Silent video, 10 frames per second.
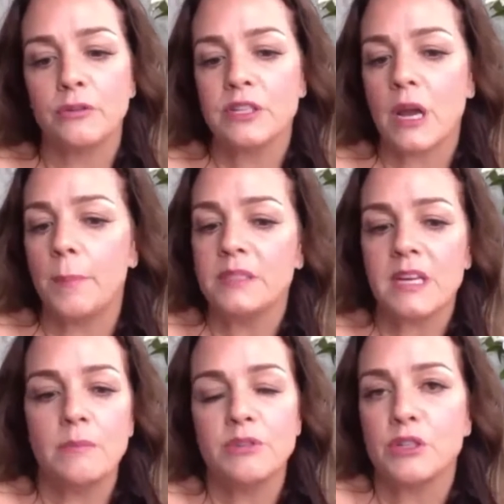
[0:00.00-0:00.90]
you know, the
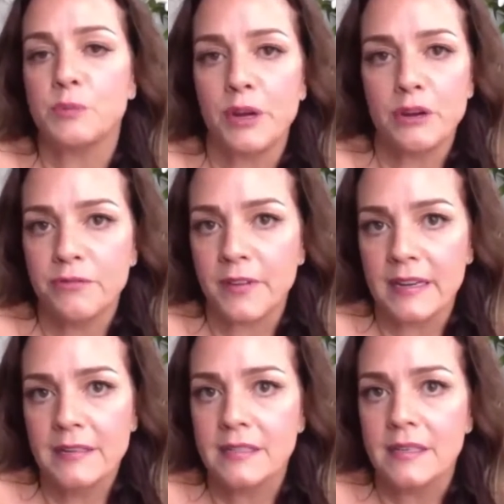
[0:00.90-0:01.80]
first couple of times you
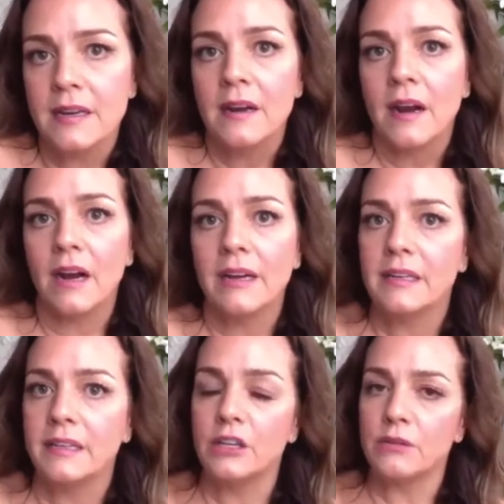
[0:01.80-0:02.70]
spray your face,
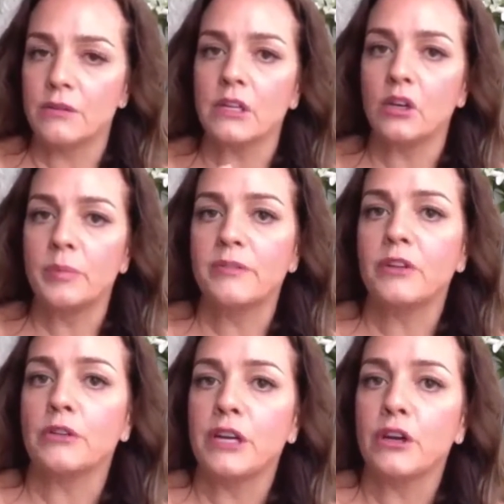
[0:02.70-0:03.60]
you know, there's a
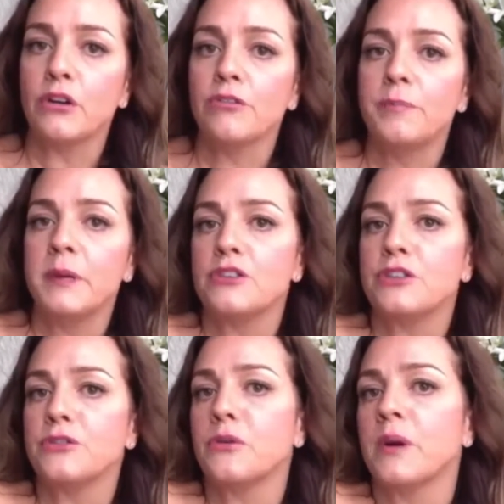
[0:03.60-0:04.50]
little bit of a learning
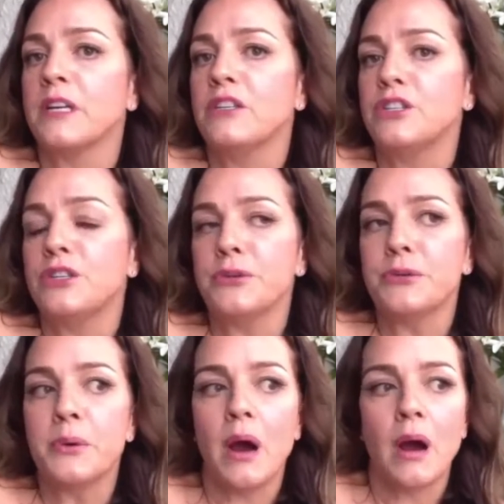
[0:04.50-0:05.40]
curve because you're going
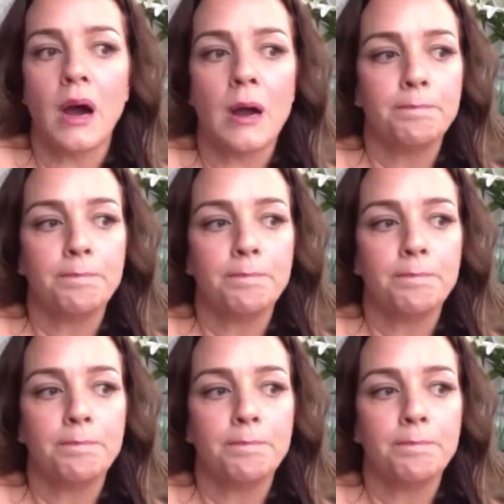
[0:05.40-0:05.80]
to